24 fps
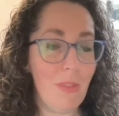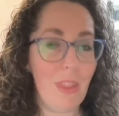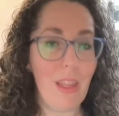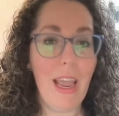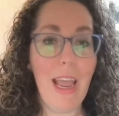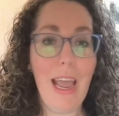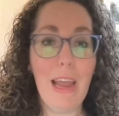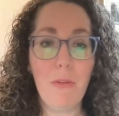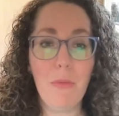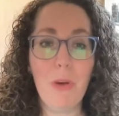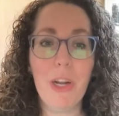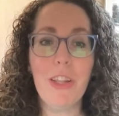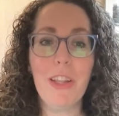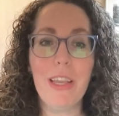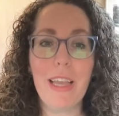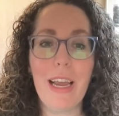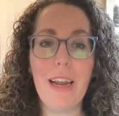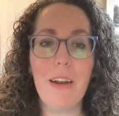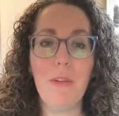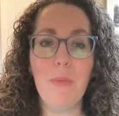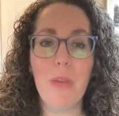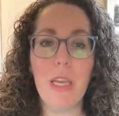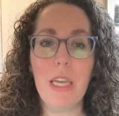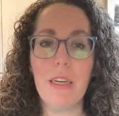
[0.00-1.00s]
And when the
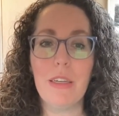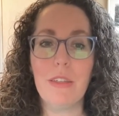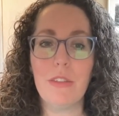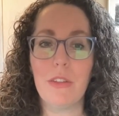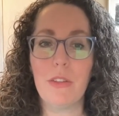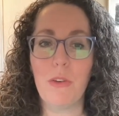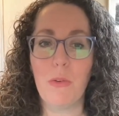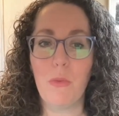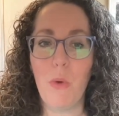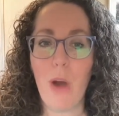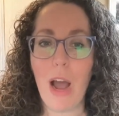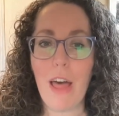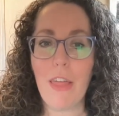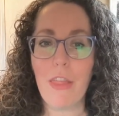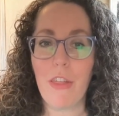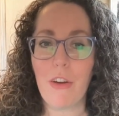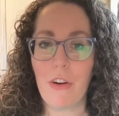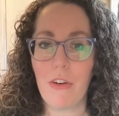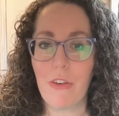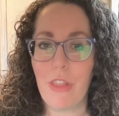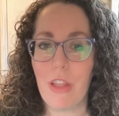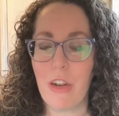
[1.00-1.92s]
enemy is the weather,